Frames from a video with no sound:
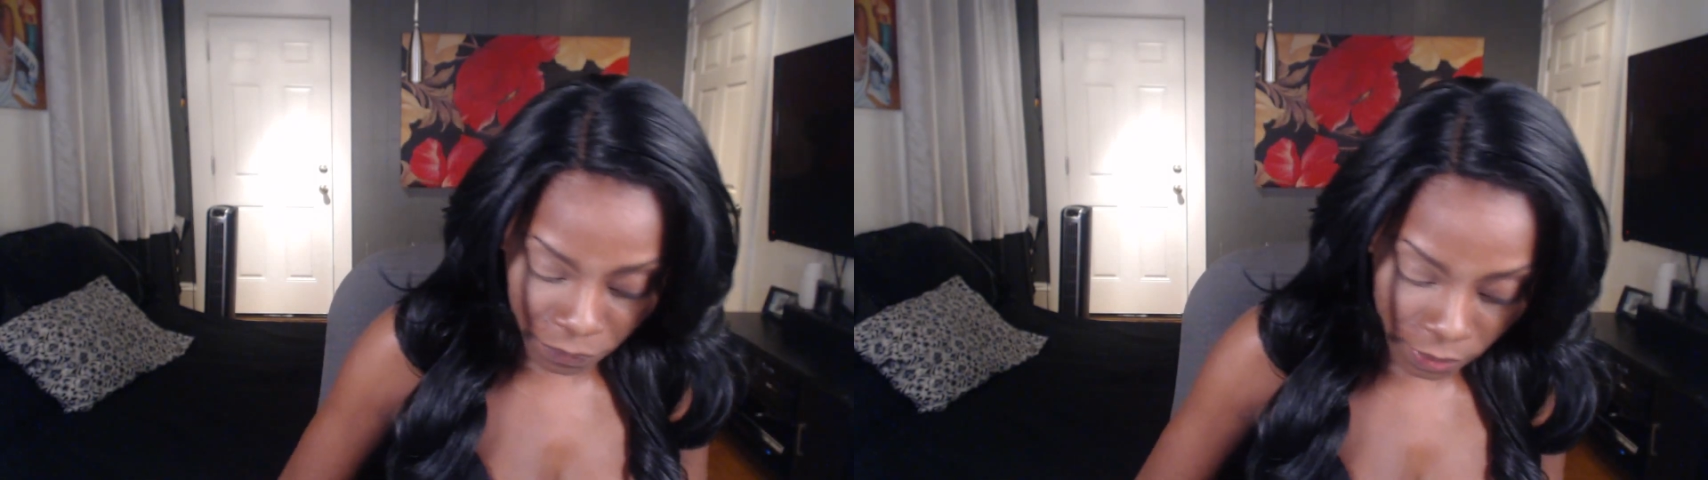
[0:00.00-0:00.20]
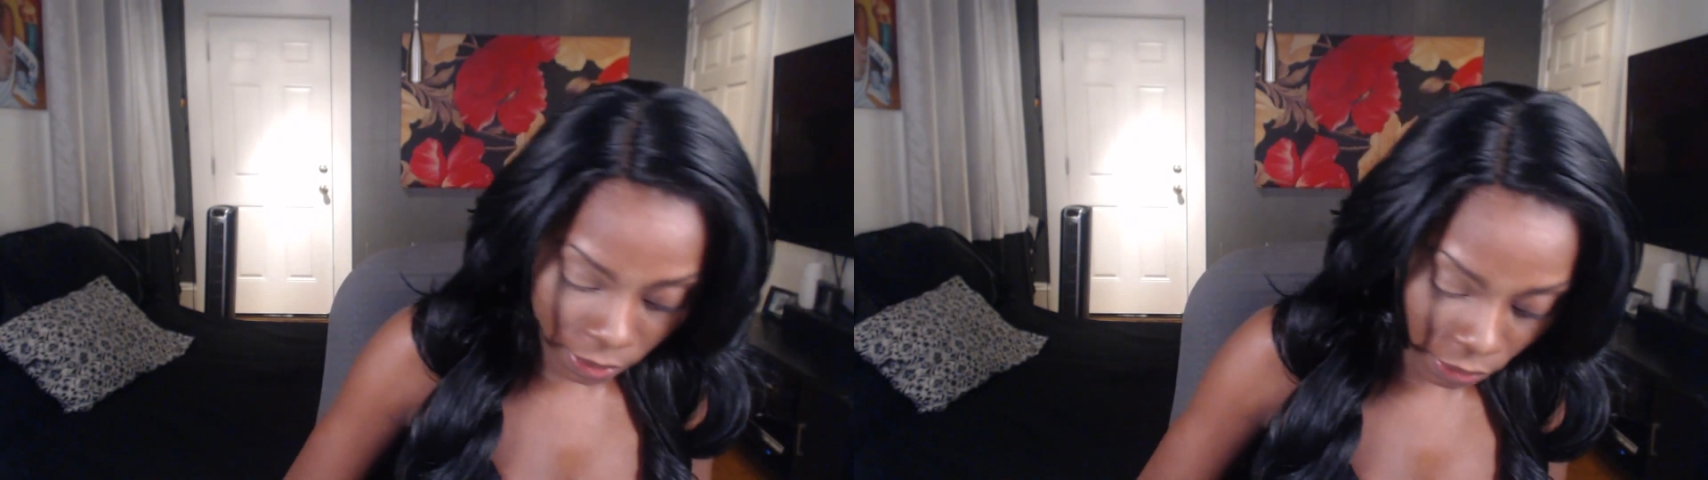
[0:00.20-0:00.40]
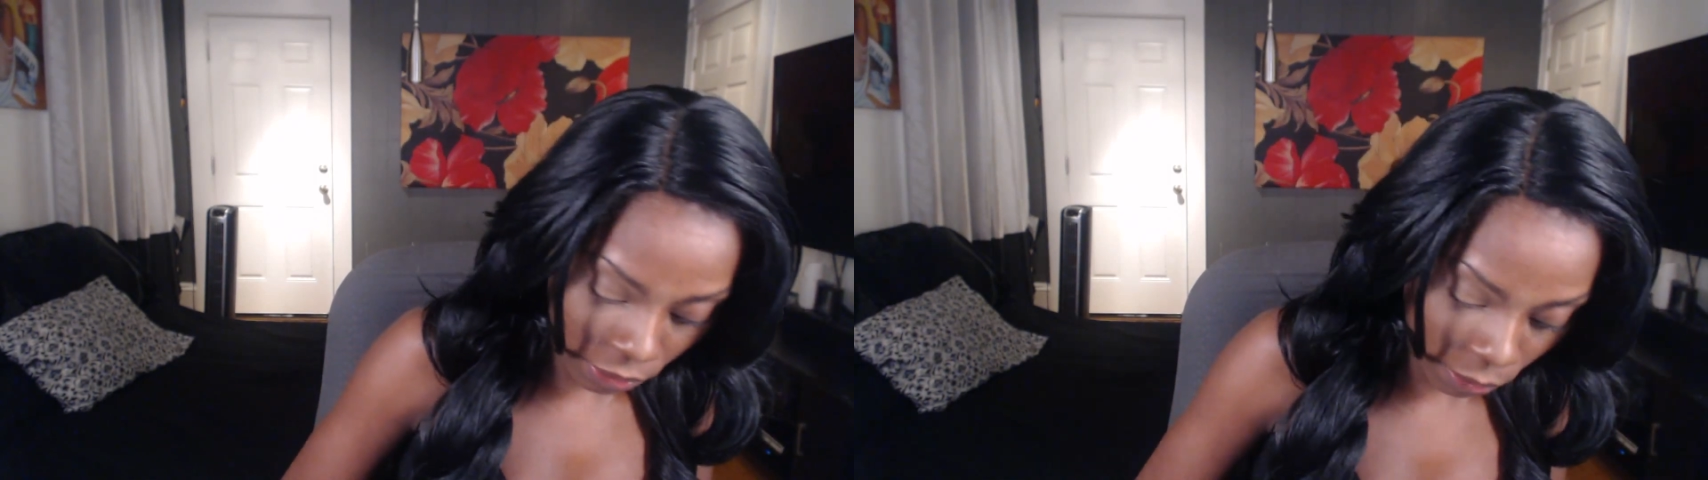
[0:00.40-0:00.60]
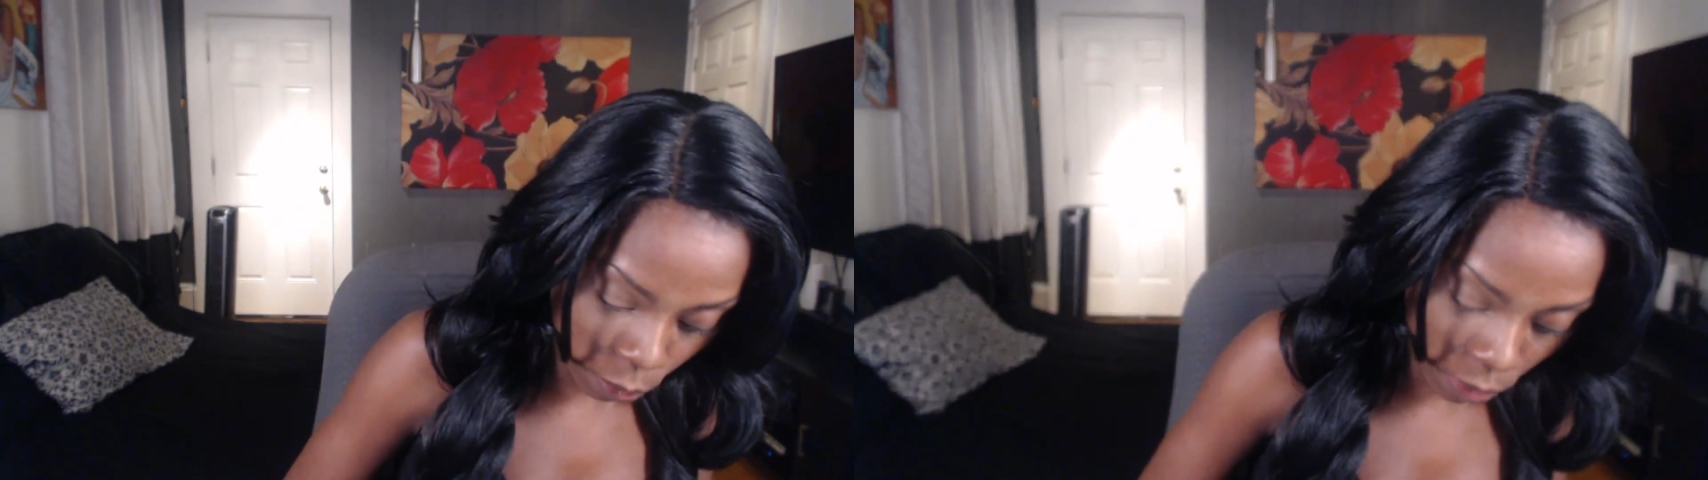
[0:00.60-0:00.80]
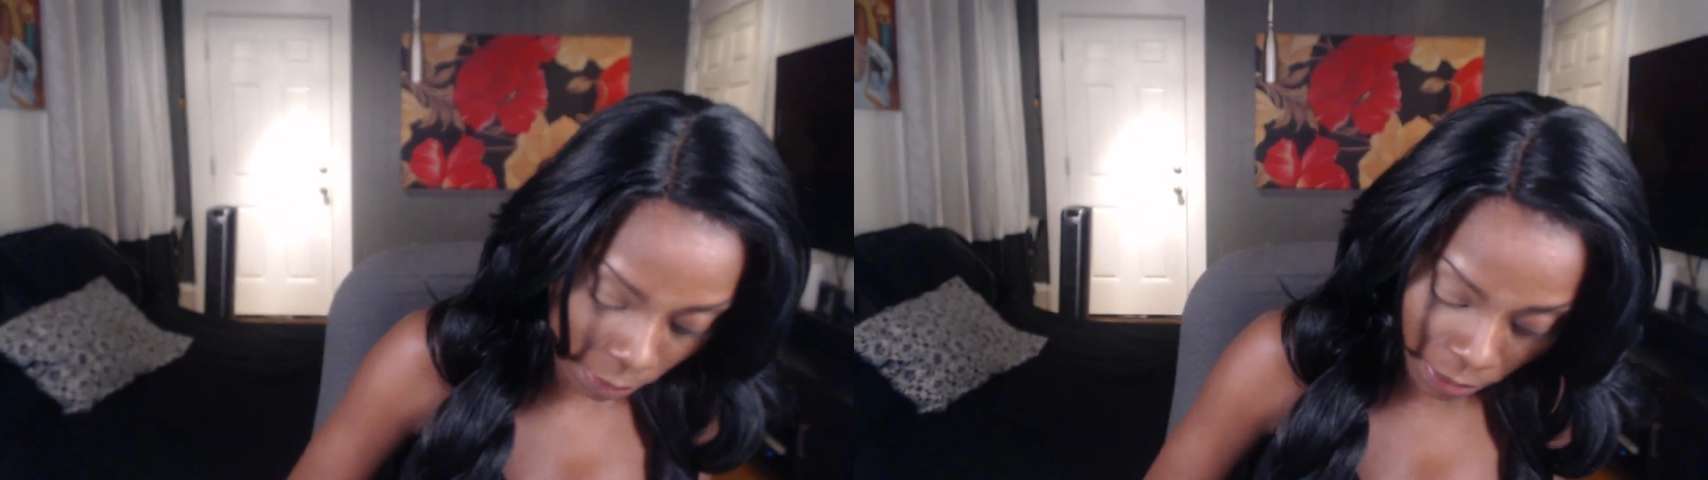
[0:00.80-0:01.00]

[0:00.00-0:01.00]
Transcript: and it's just one